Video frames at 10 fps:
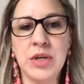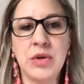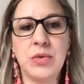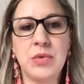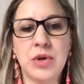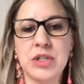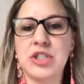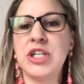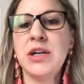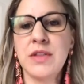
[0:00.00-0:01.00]
or
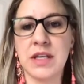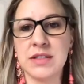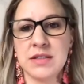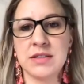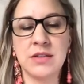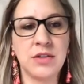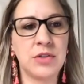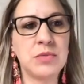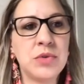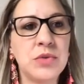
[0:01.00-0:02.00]
share this
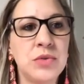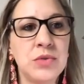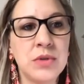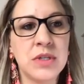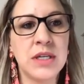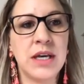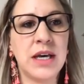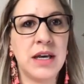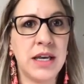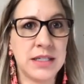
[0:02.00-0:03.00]
through
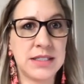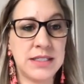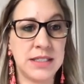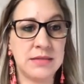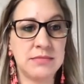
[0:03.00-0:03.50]
XD.